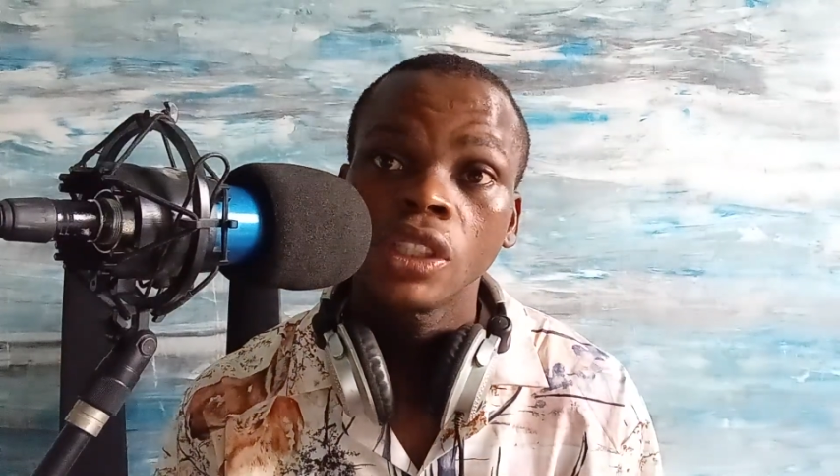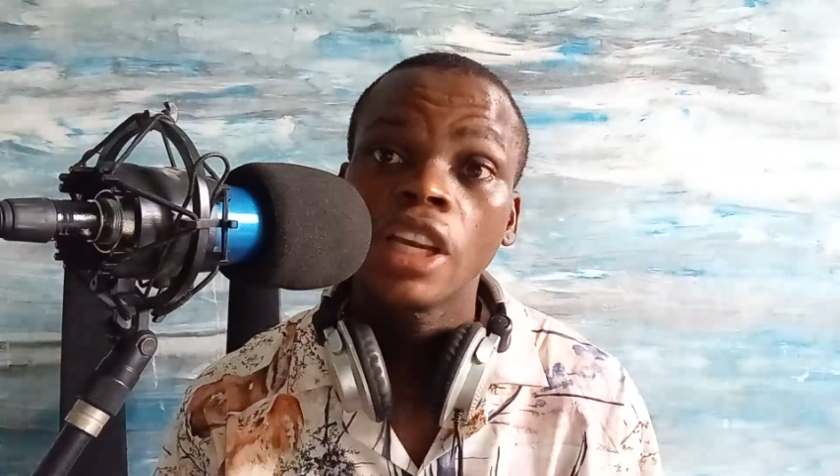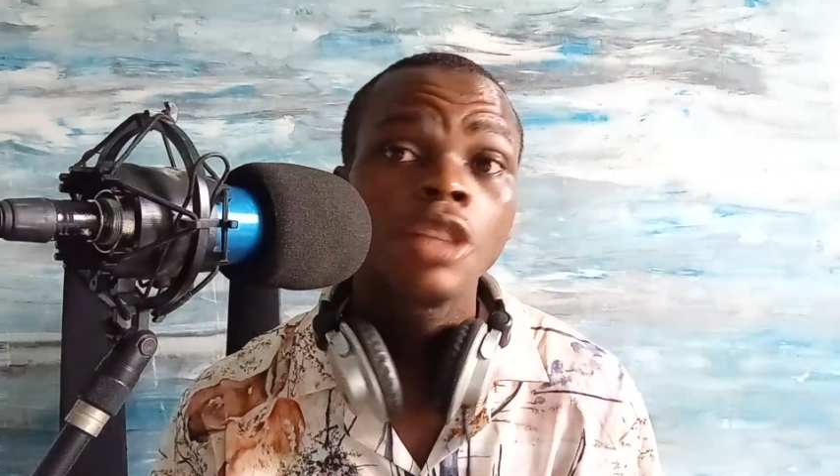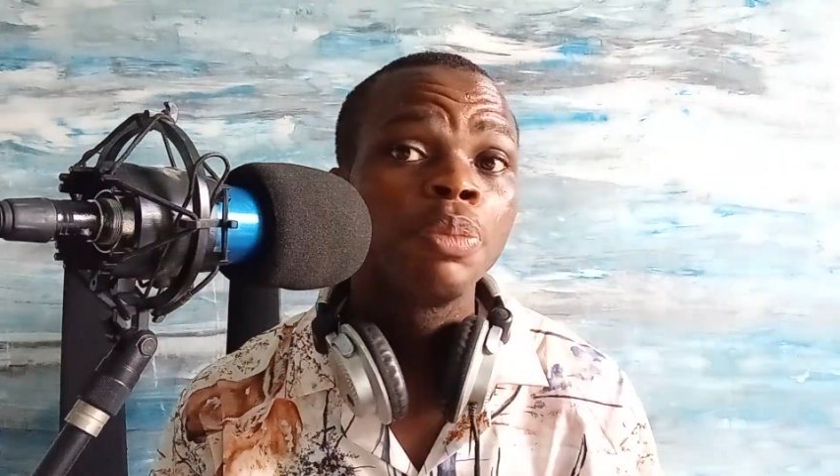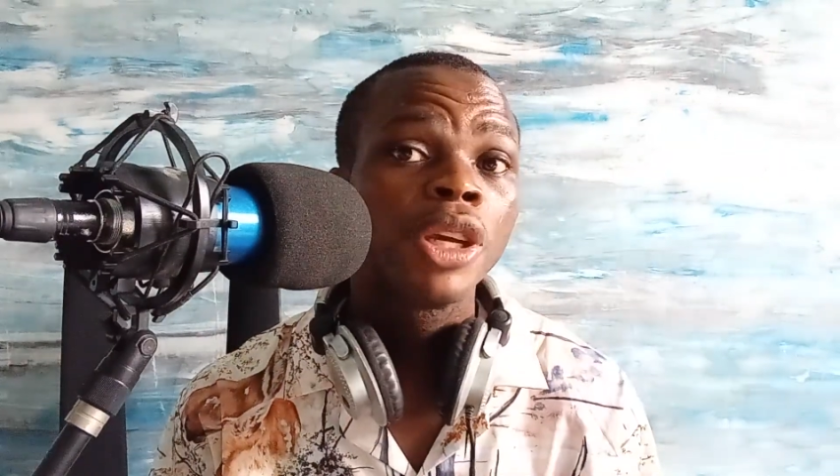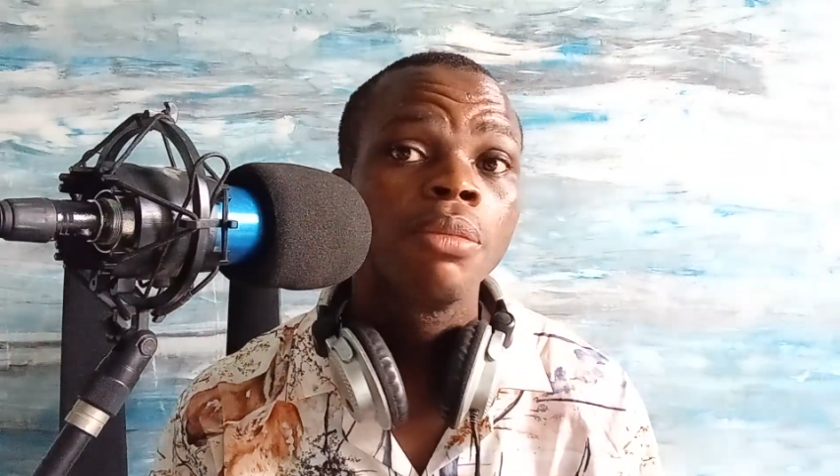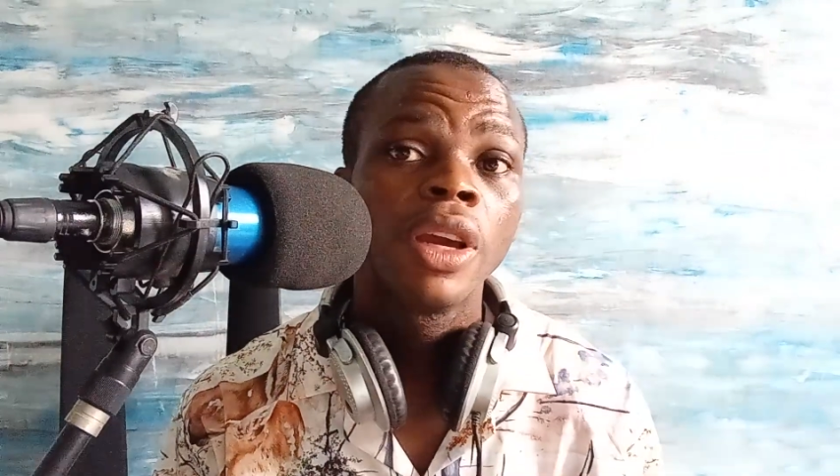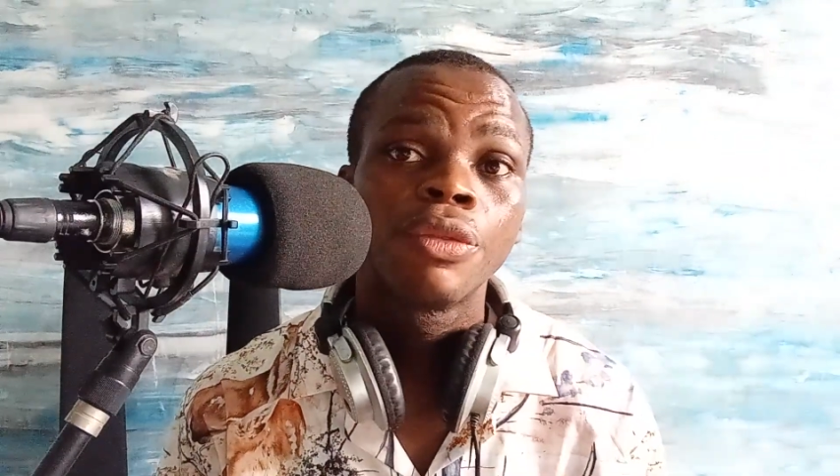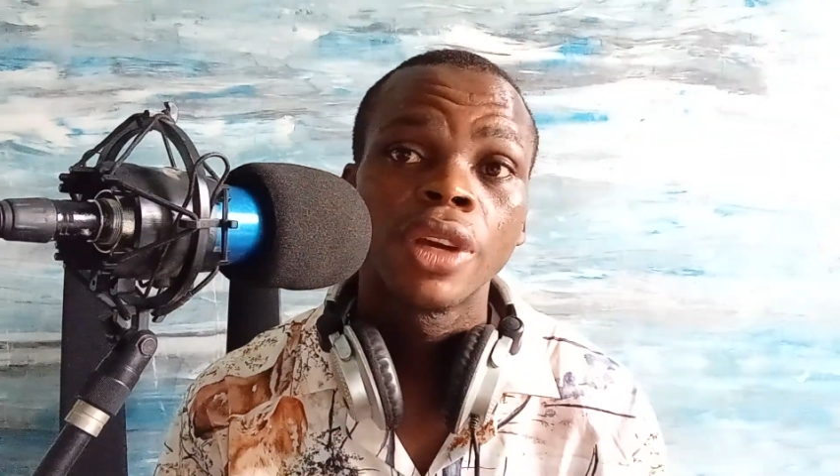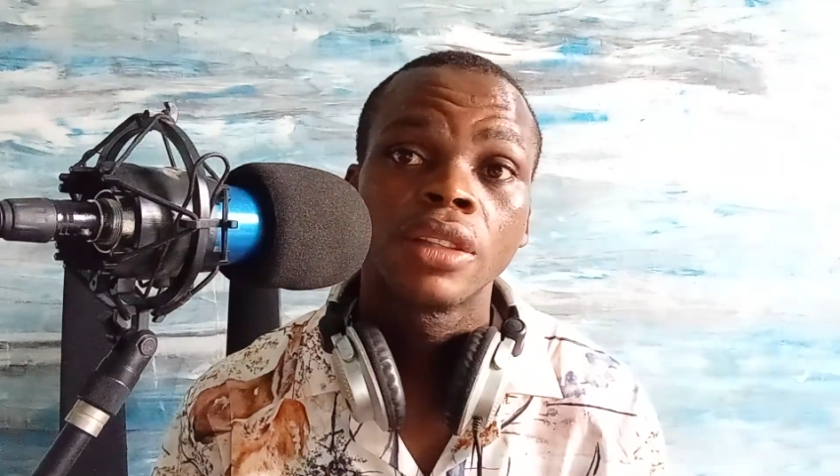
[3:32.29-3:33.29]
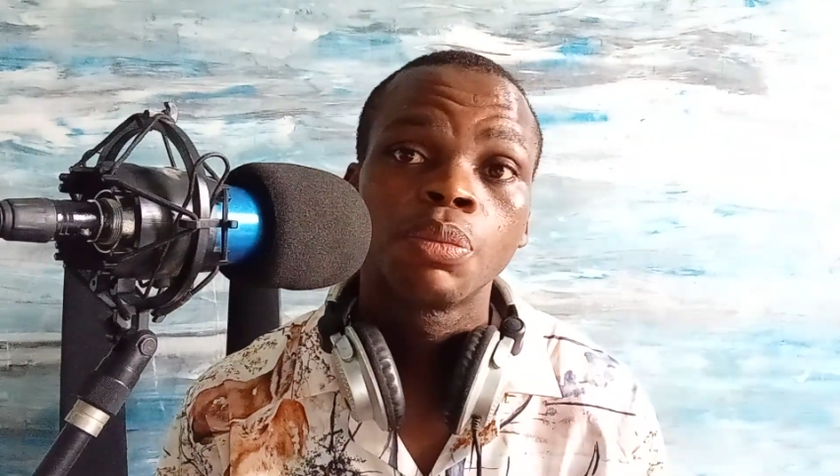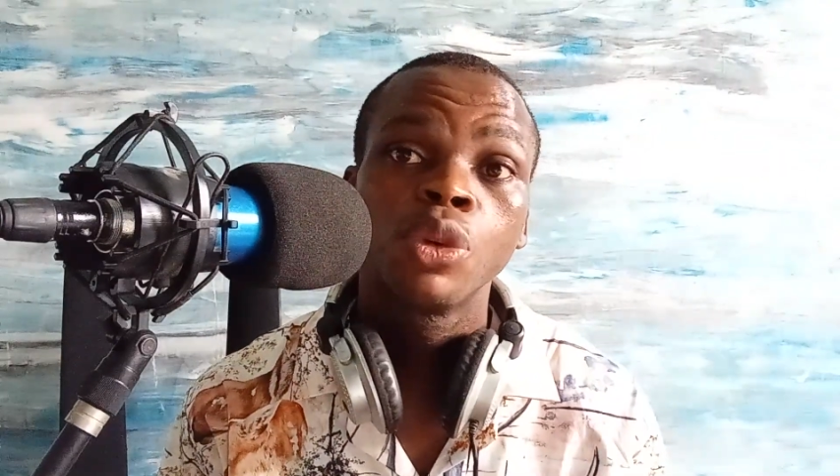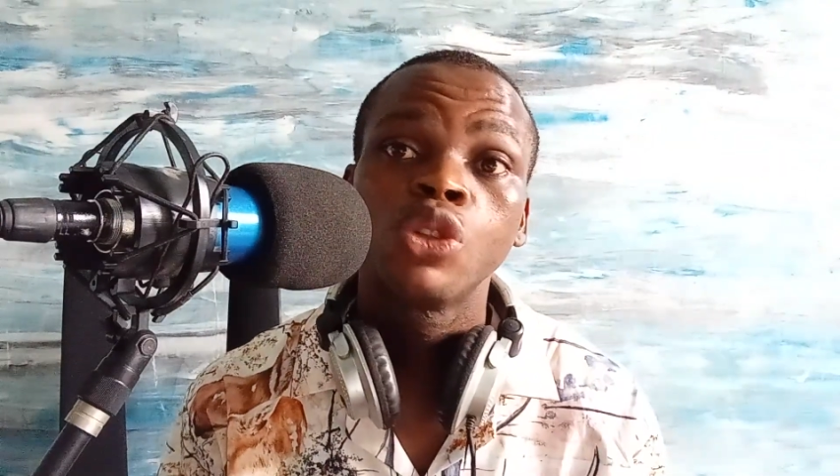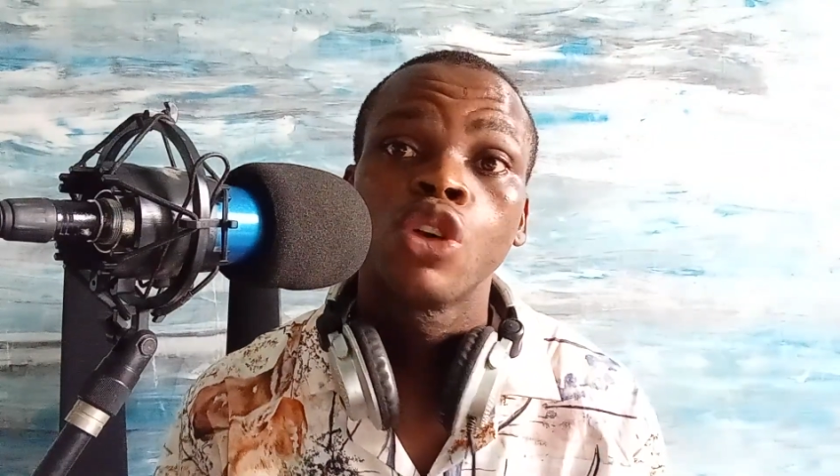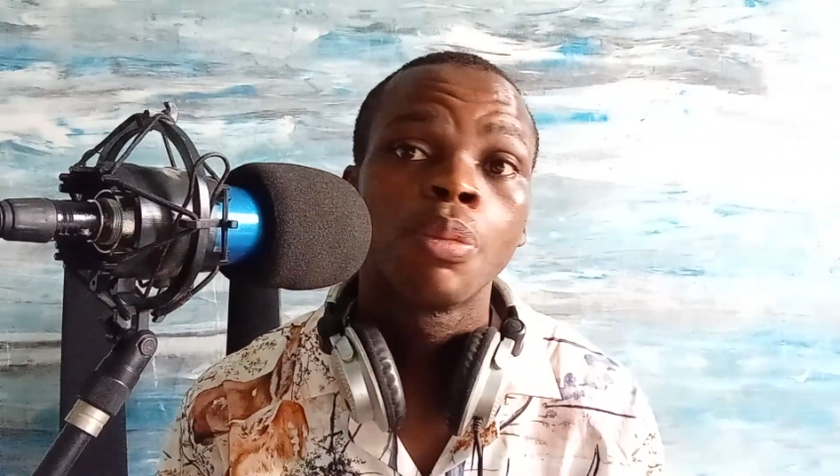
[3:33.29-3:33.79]
Get pigment first.
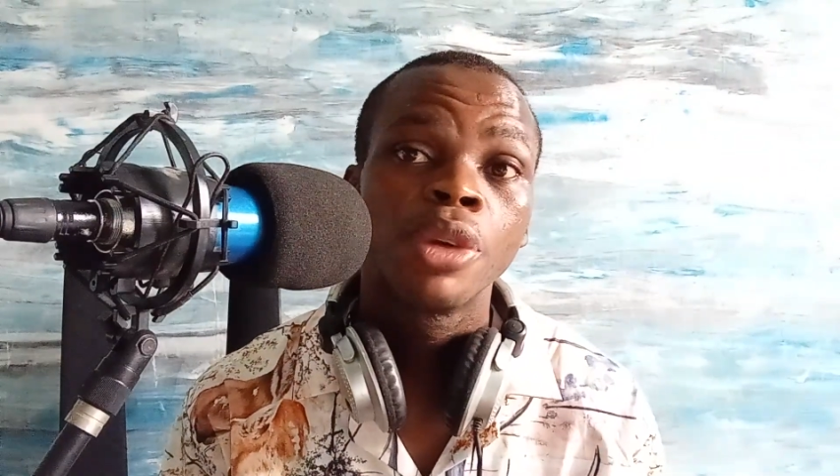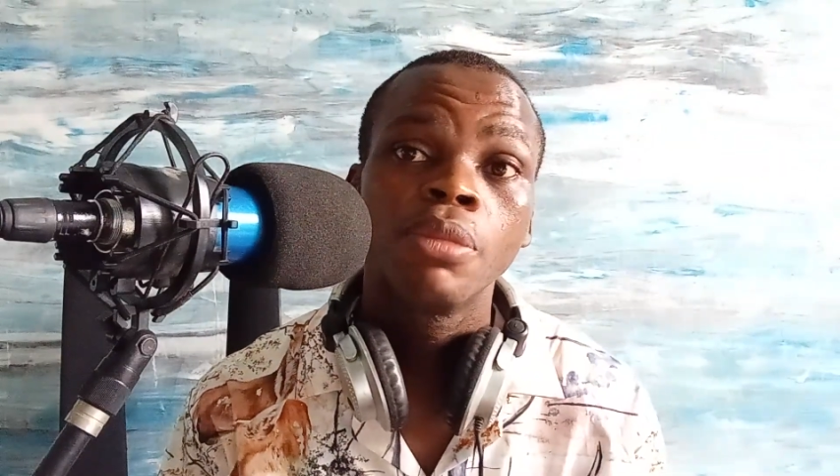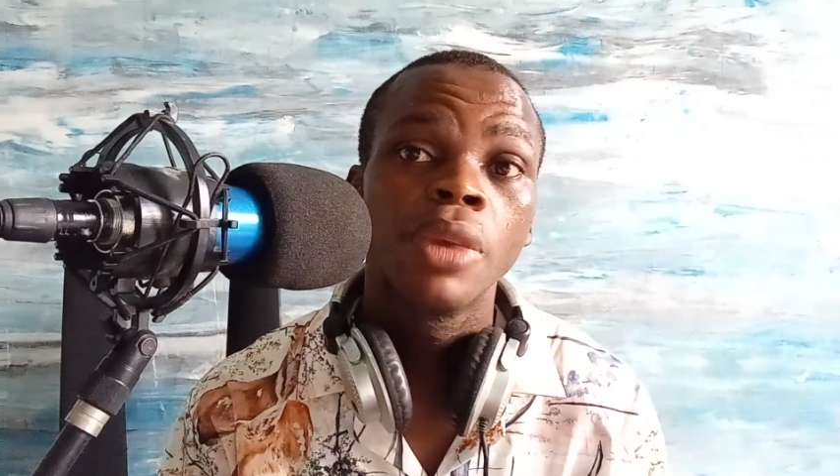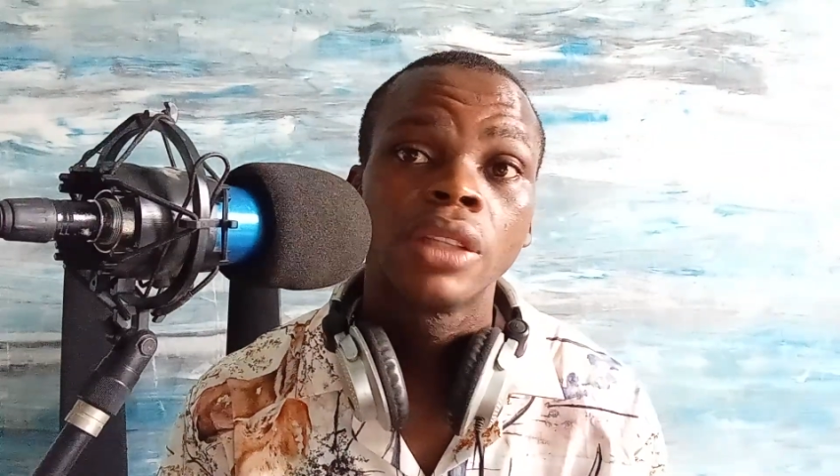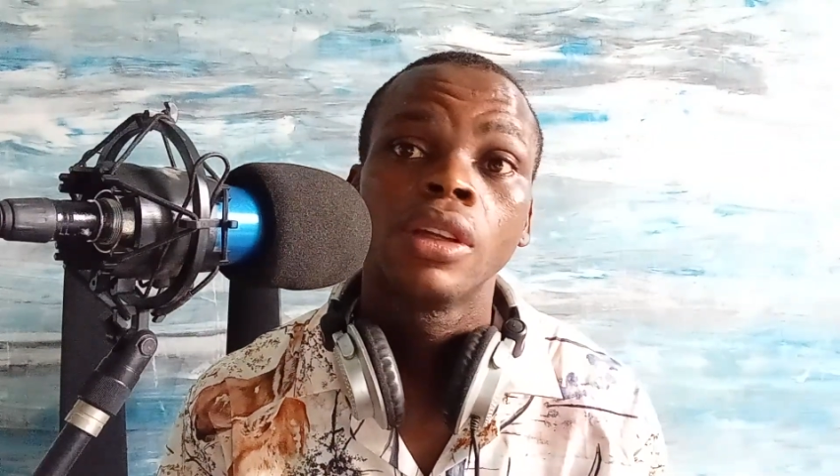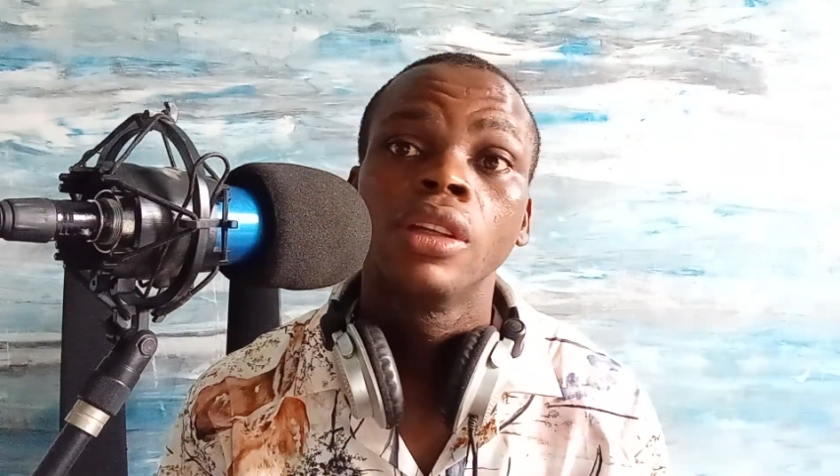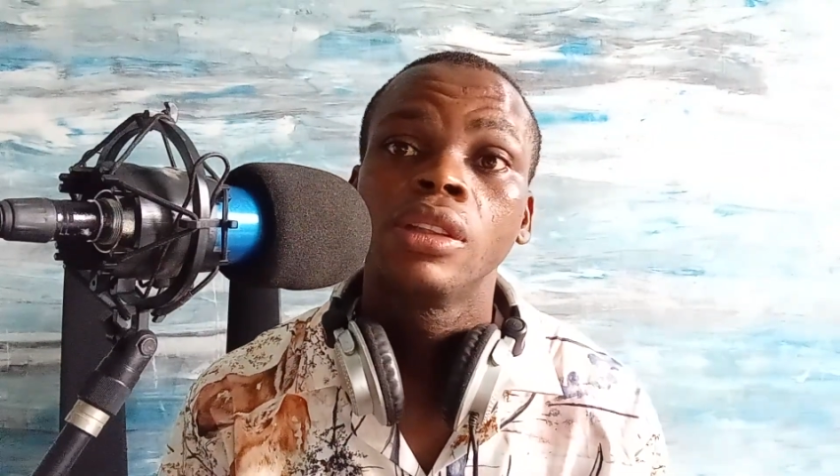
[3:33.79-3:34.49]
Put your pigment